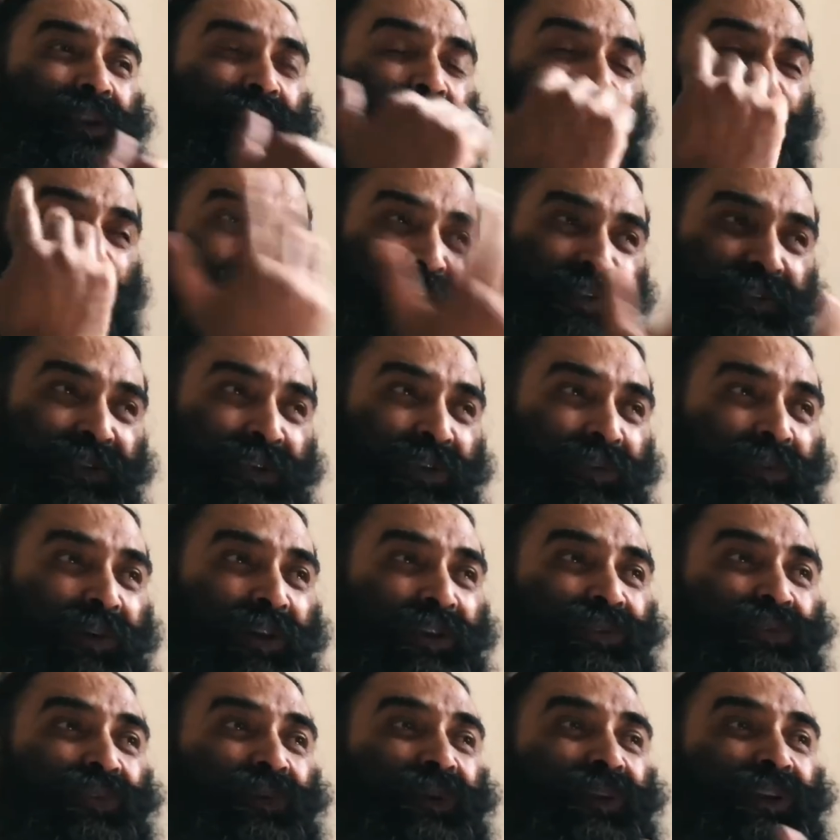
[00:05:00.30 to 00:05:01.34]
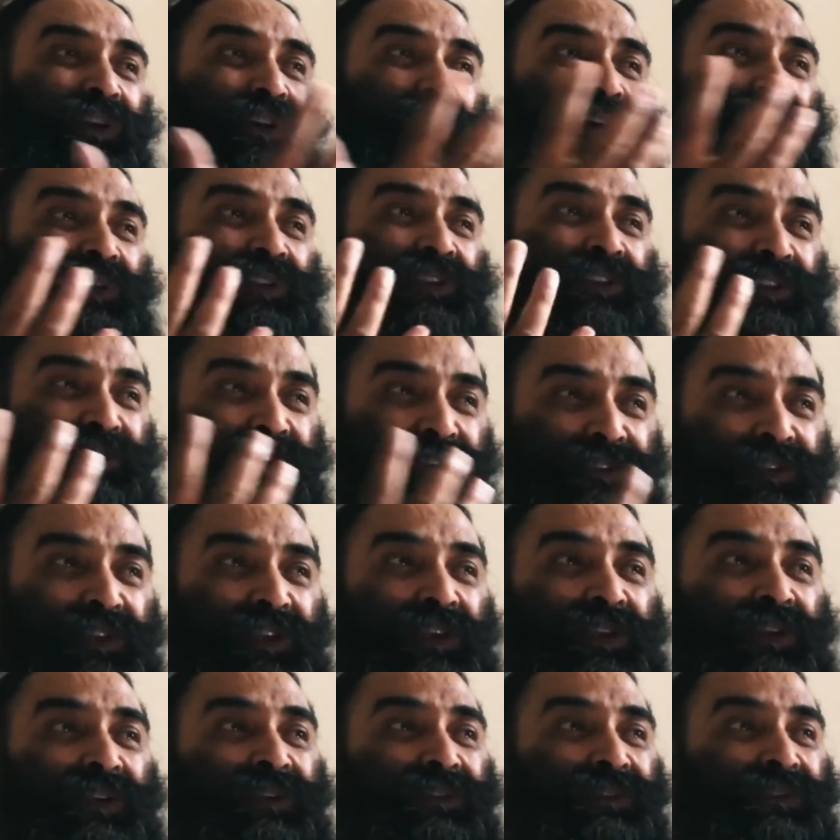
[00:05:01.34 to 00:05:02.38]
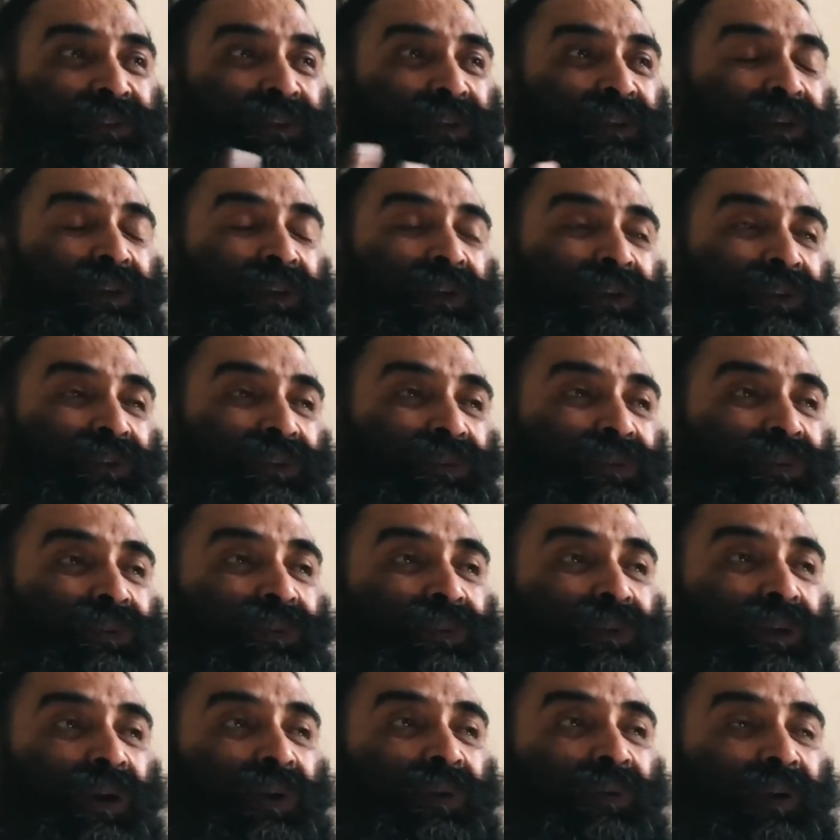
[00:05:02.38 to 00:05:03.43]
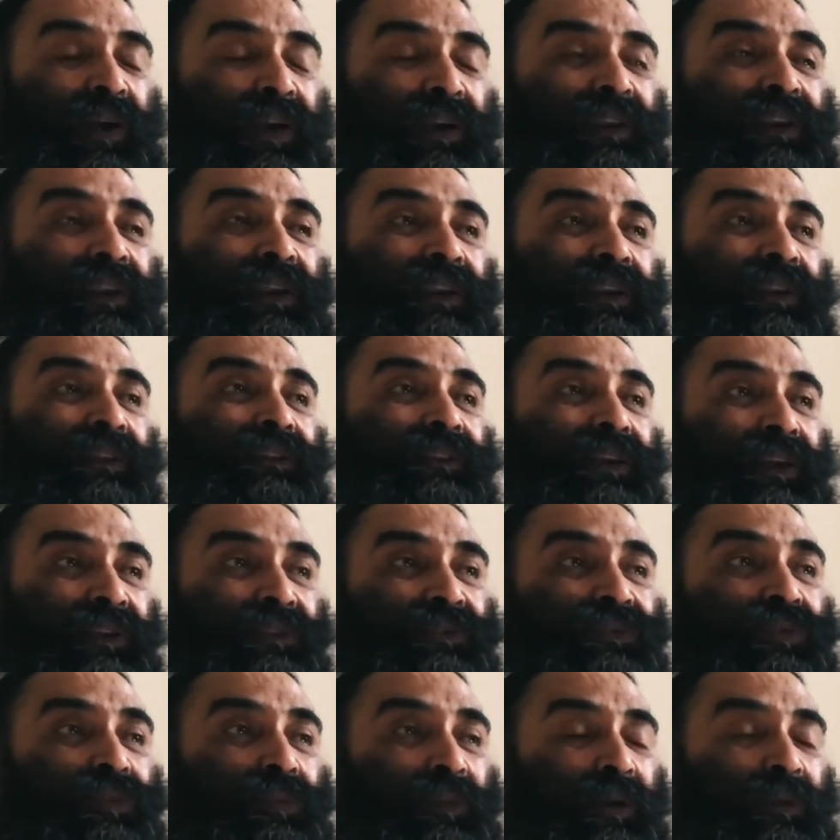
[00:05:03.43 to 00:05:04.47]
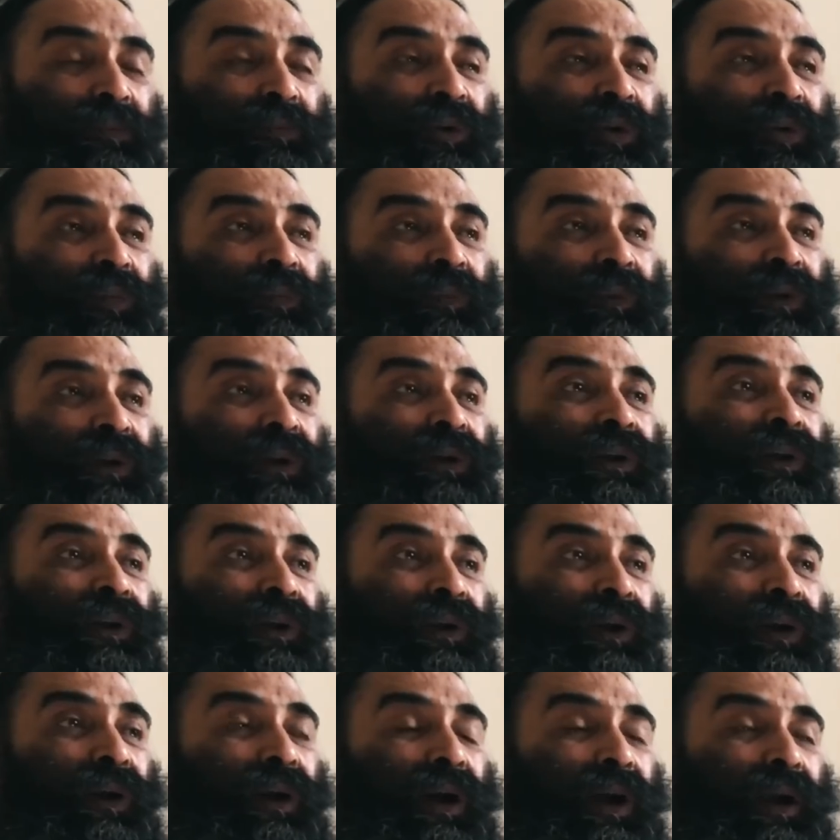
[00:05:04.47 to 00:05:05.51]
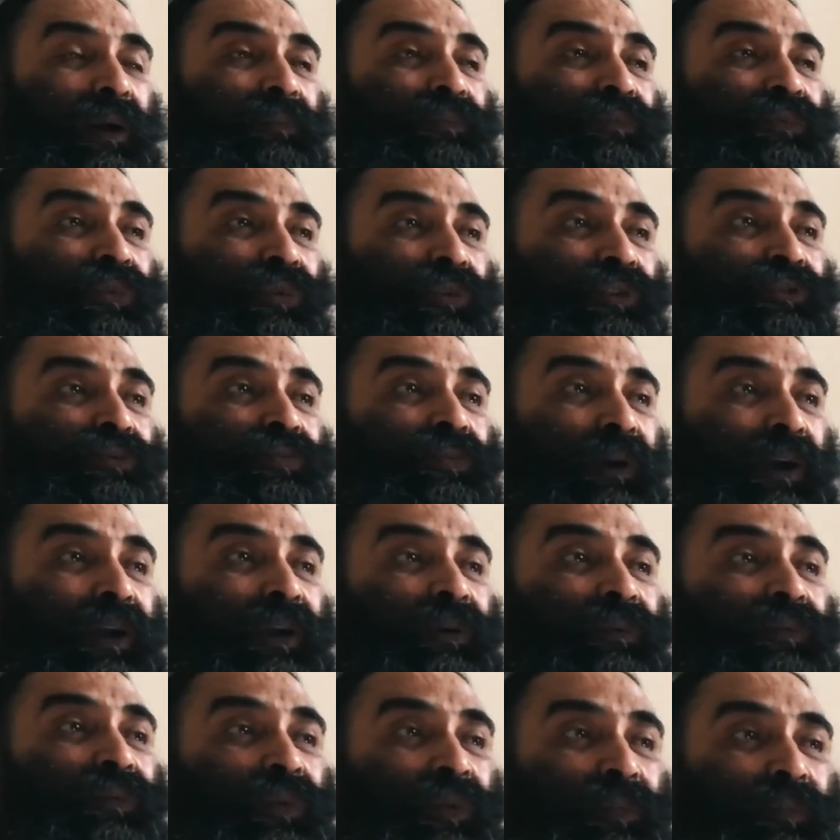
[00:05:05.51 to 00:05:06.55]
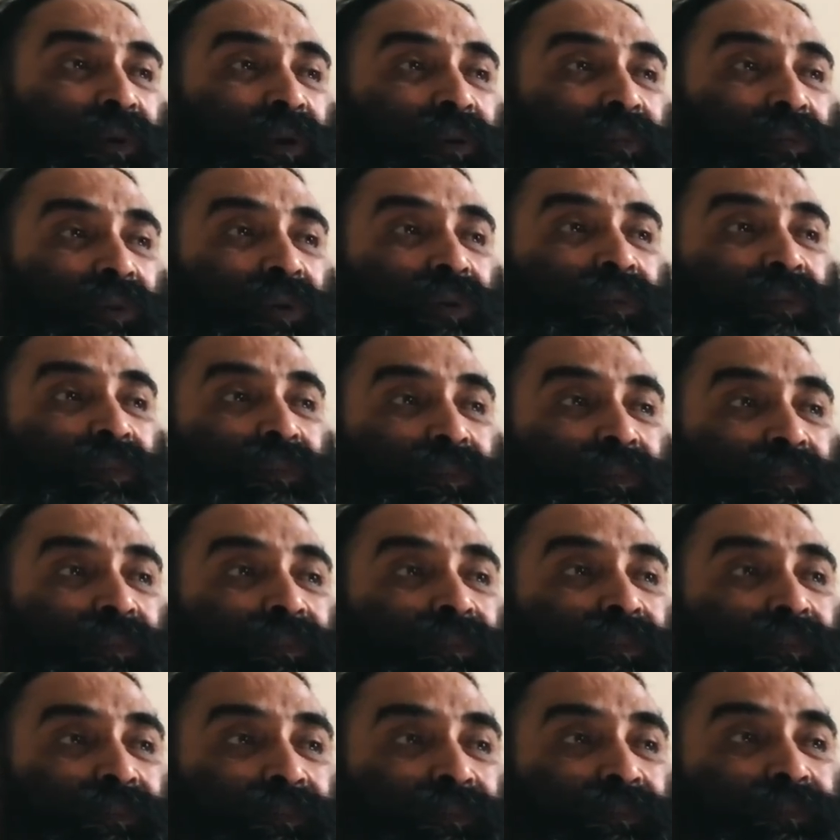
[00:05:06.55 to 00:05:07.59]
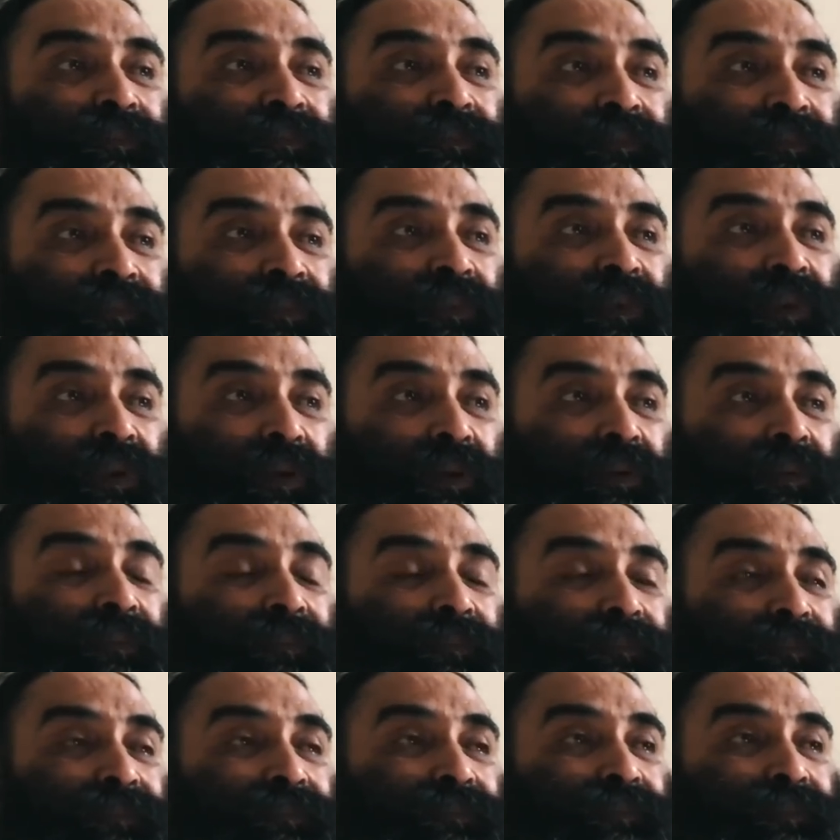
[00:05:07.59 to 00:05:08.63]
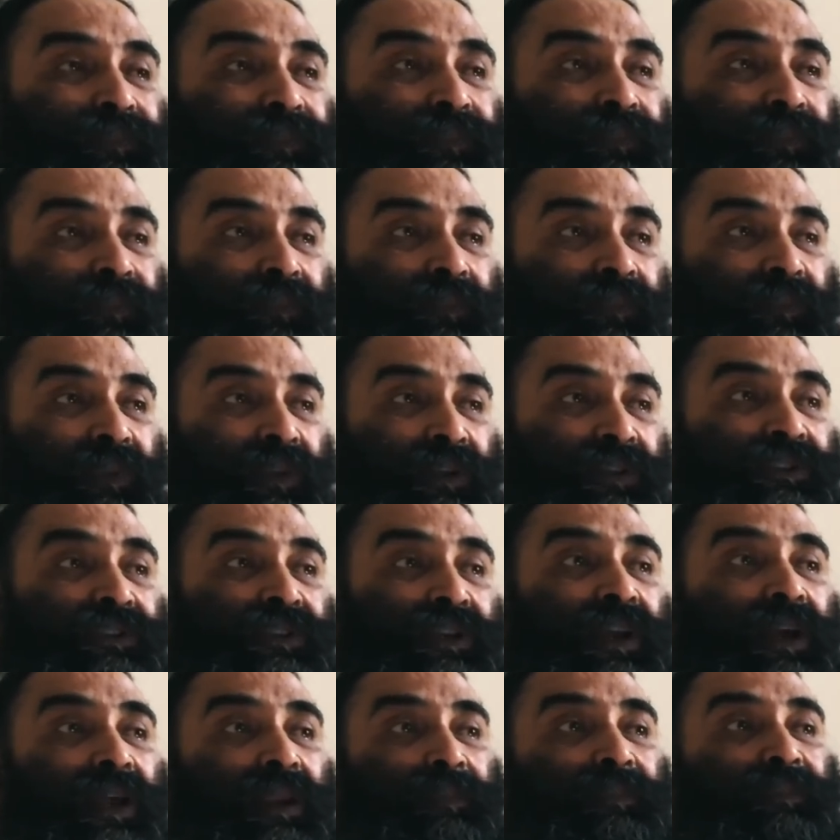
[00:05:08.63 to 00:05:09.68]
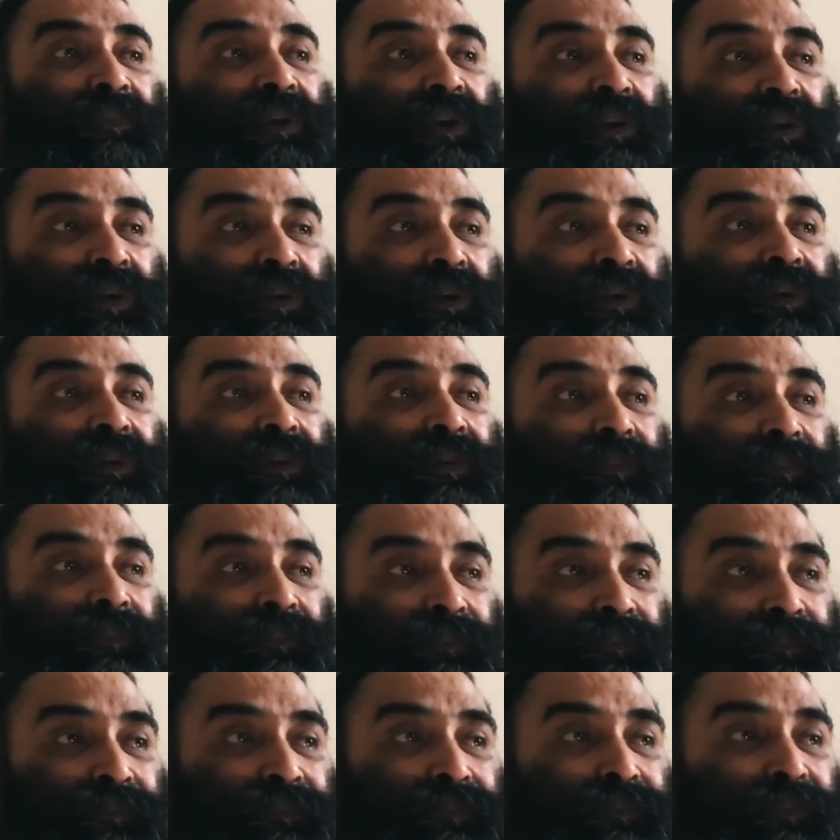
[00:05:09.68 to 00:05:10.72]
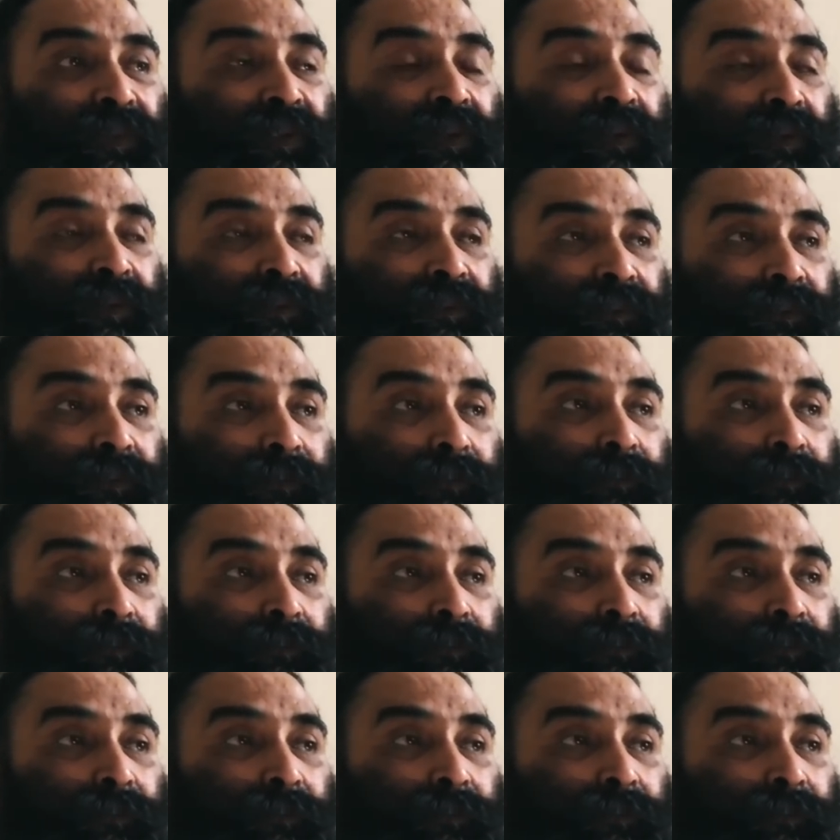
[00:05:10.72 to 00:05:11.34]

and why she was doing all these things. So now I really thanks to my mom. I'm so inspired from my mom. Yeah. She helped me a lot. Yes.